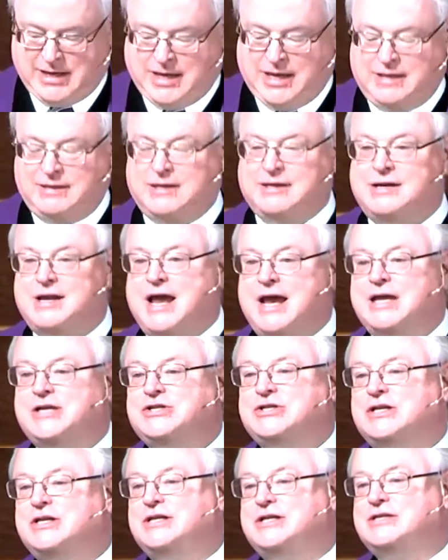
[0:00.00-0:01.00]
The
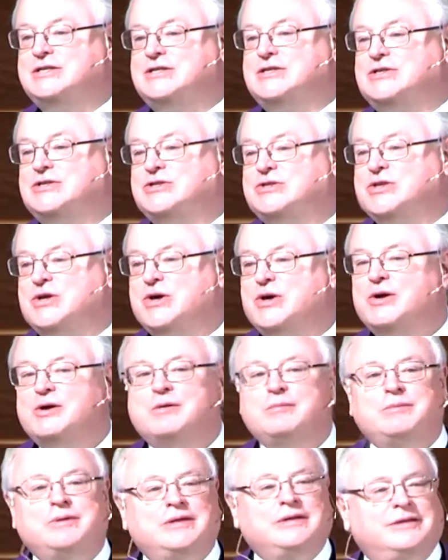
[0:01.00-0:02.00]
nation is
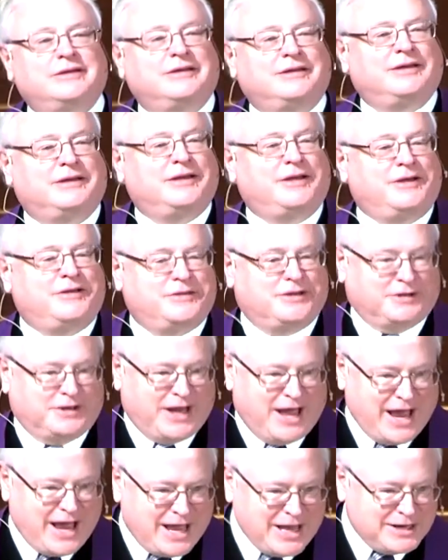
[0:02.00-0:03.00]
disturbed. The
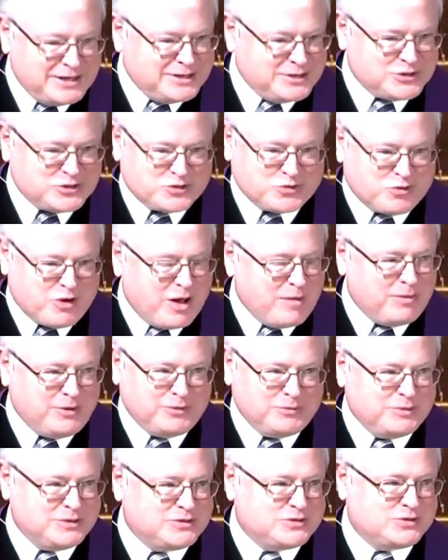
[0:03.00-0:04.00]
land is troubled
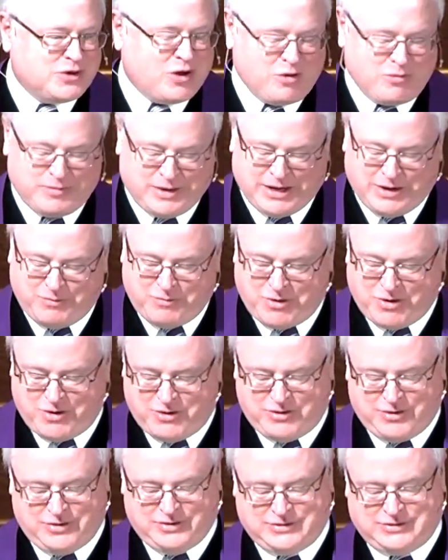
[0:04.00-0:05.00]
with so many
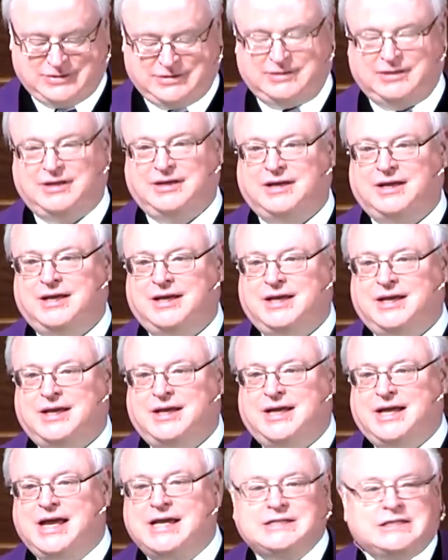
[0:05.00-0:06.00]
words.
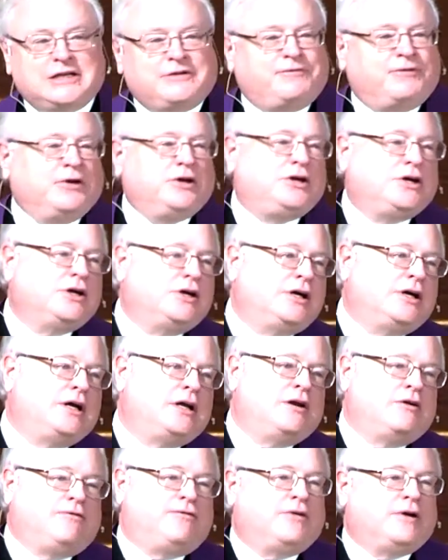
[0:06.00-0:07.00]
Is it for good
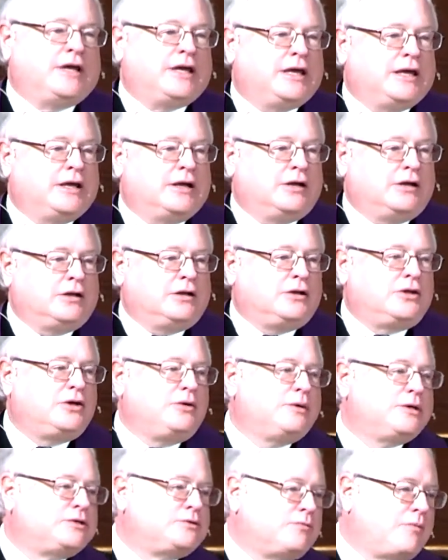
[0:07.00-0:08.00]
or for ill? Who
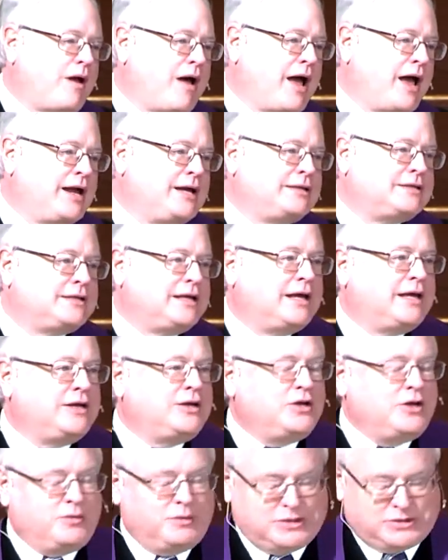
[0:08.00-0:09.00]
is right and
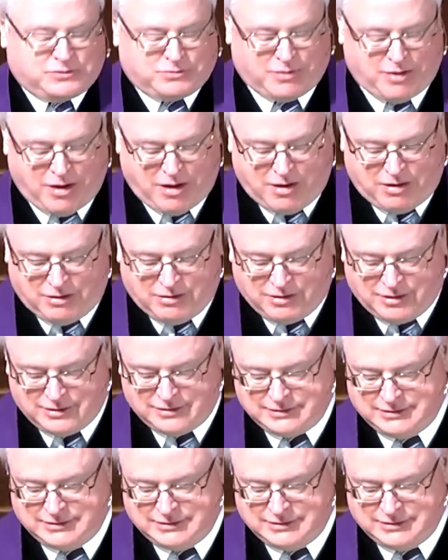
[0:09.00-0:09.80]
who is wrong?